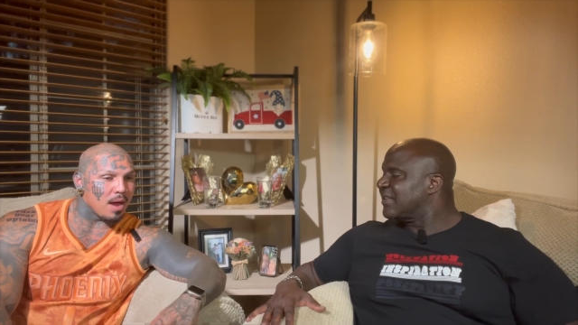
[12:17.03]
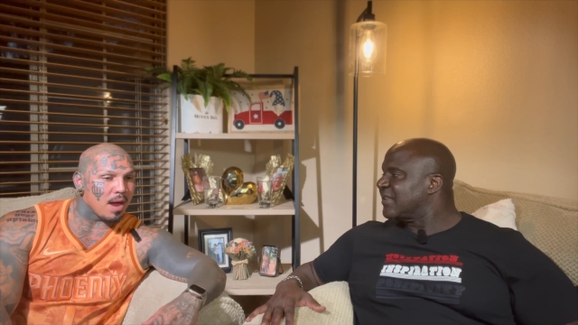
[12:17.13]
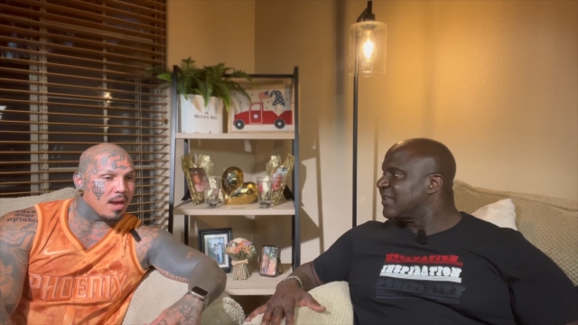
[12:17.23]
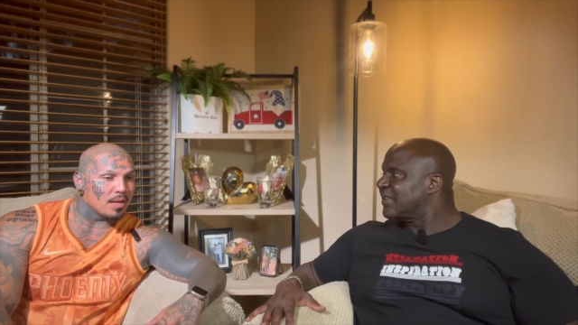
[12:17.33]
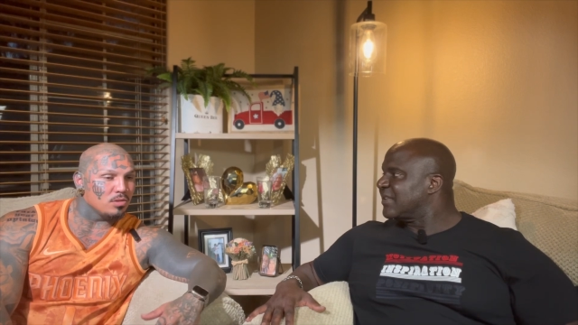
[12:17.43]

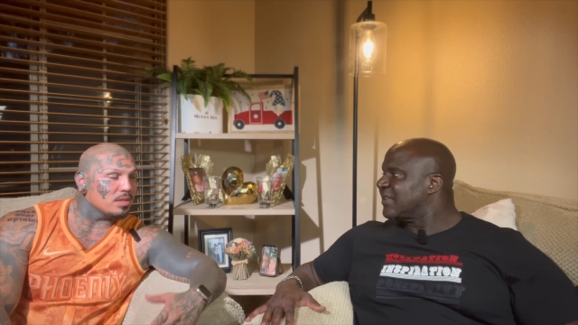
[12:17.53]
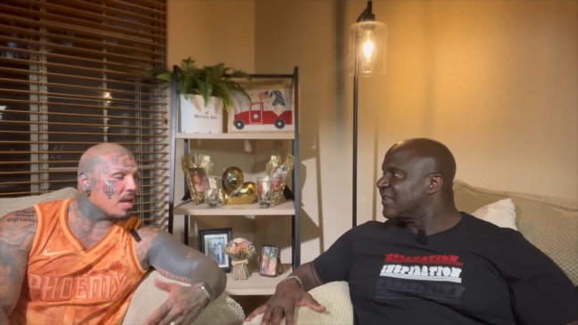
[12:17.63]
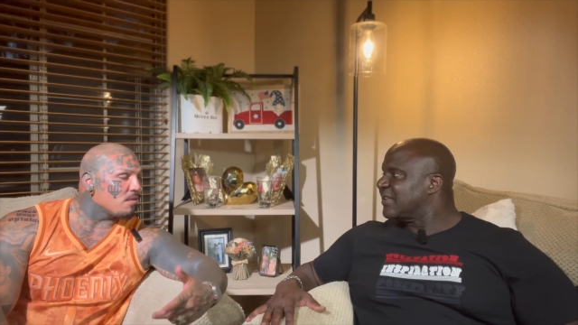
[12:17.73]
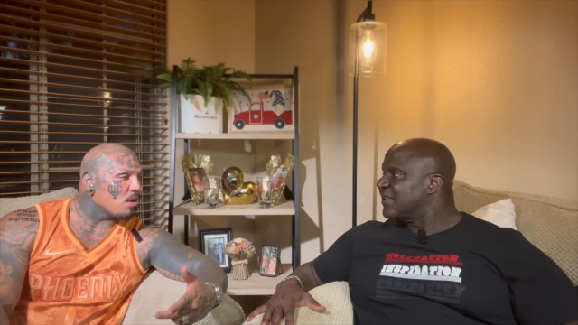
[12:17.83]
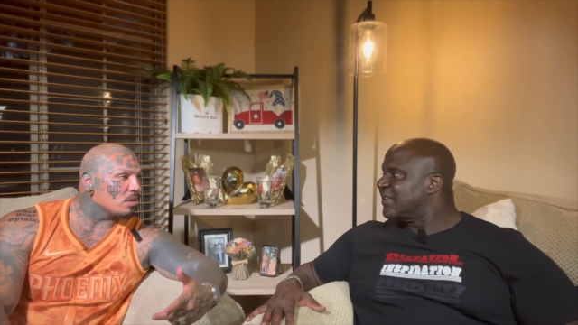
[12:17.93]
Speaker 1: I used to
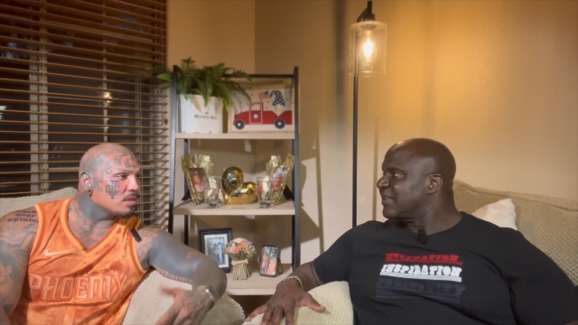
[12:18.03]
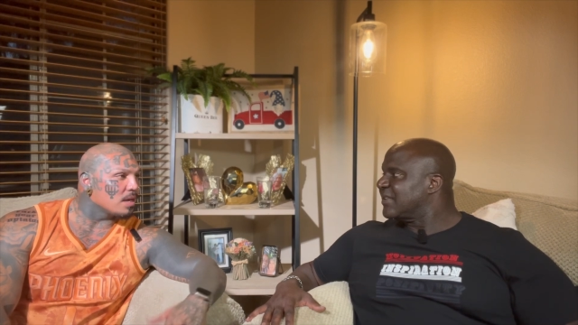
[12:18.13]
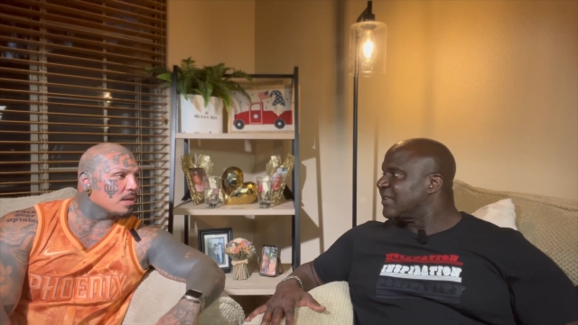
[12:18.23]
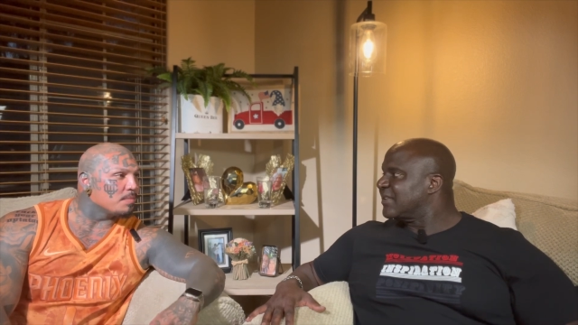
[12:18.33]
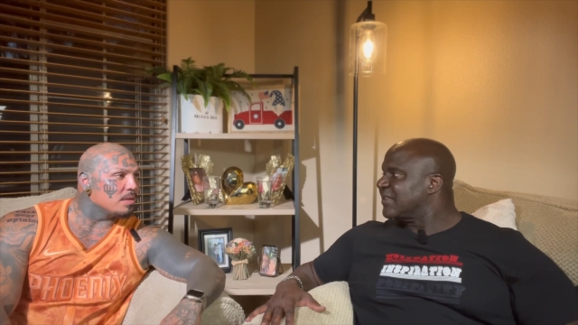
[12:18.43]
have a hard
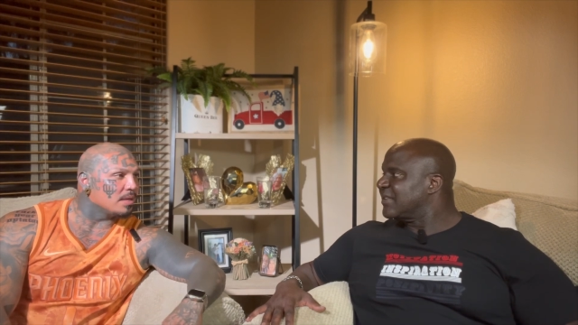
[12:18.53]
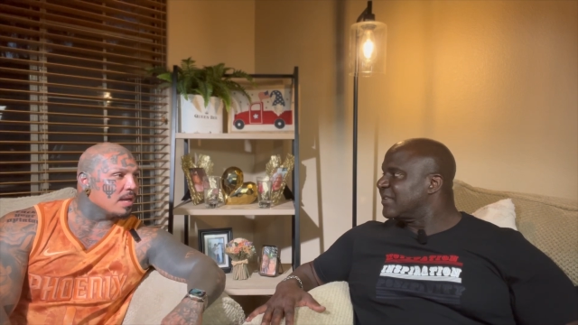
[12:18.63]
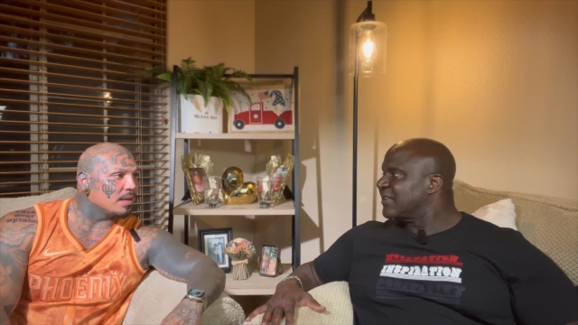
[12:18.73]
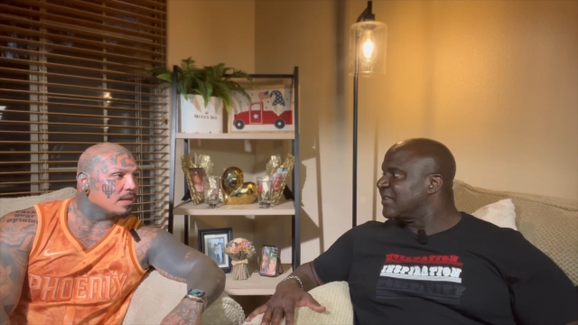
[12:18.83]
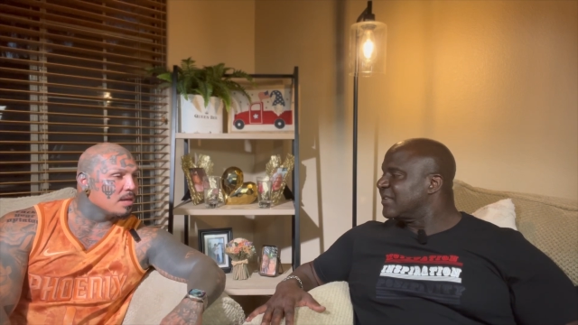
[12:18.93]
time
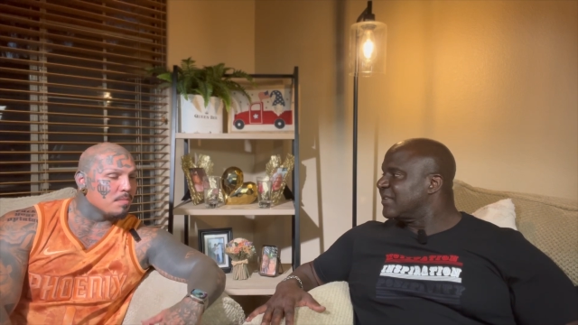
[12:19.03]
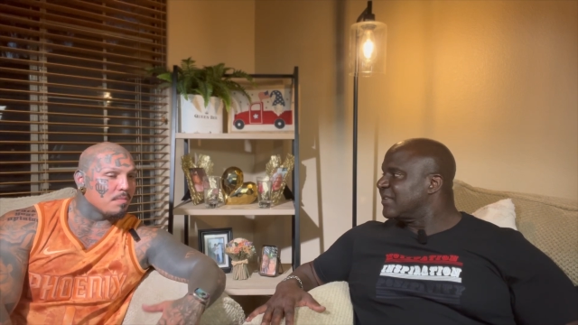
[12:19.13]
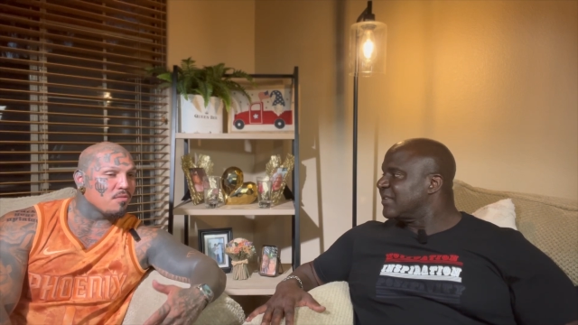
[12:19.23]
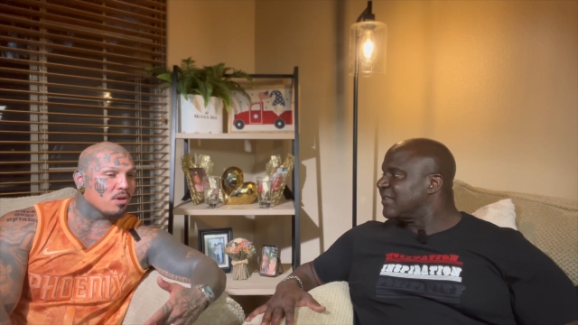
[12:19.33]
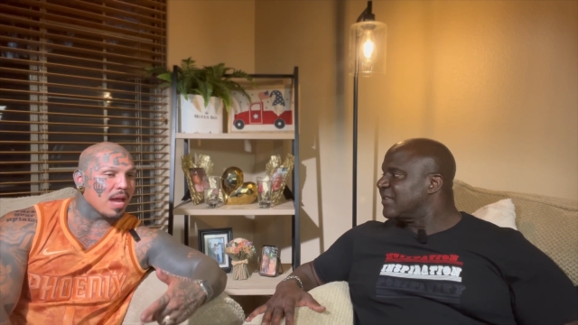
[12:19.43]
communicating.
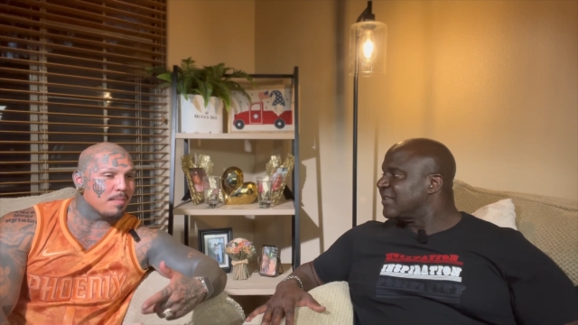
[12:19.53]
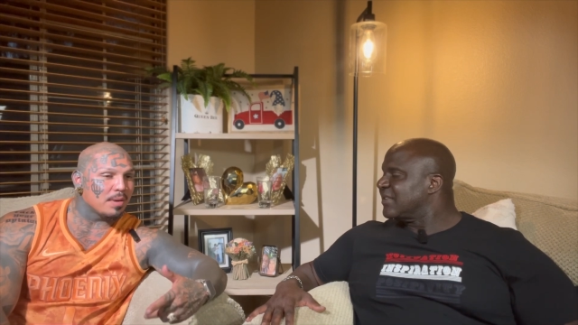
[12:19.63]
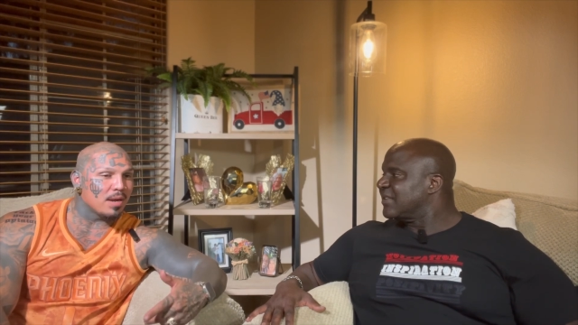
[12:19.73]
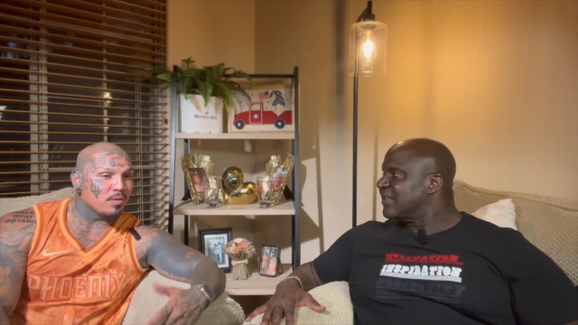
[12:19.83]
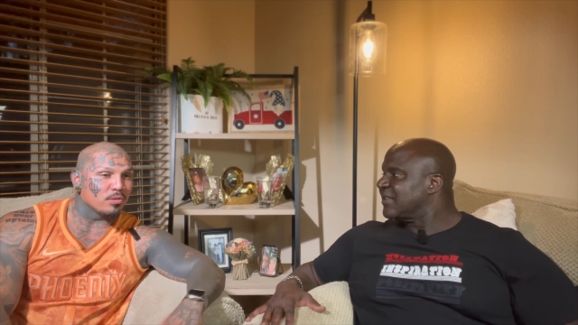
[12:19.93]
My
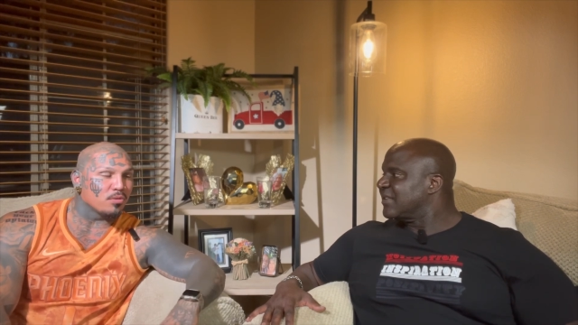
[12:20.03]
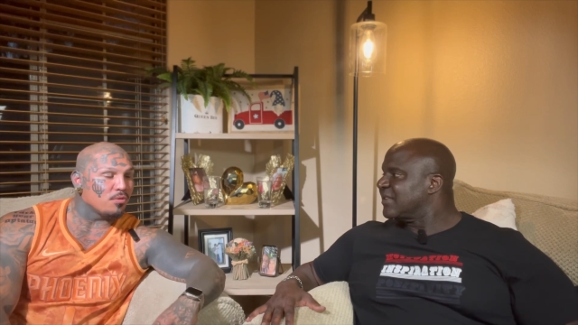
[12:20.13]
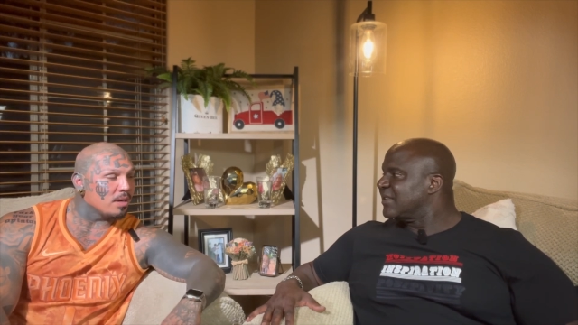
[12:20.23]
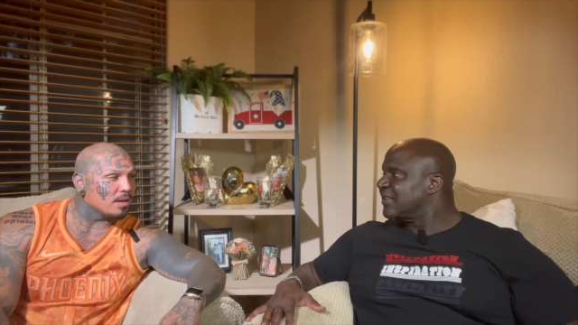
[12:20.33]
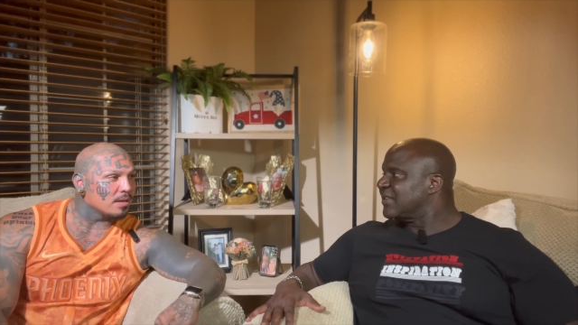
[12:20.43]
vocabulary was
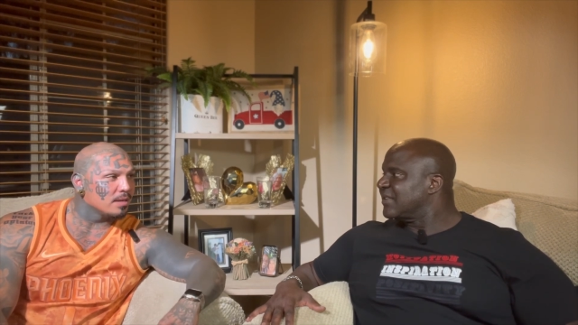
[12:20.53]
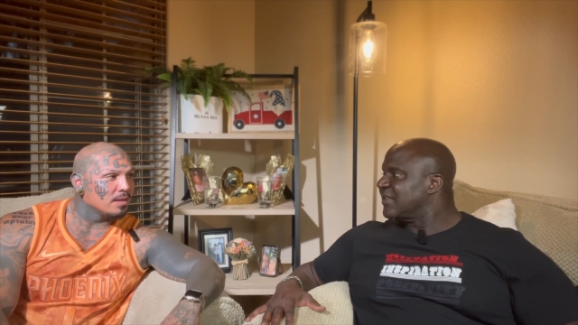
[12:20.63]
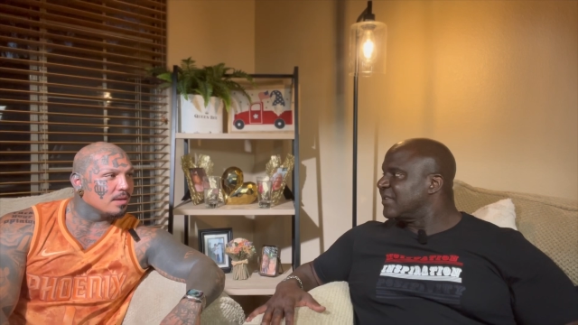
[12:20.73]
fuck.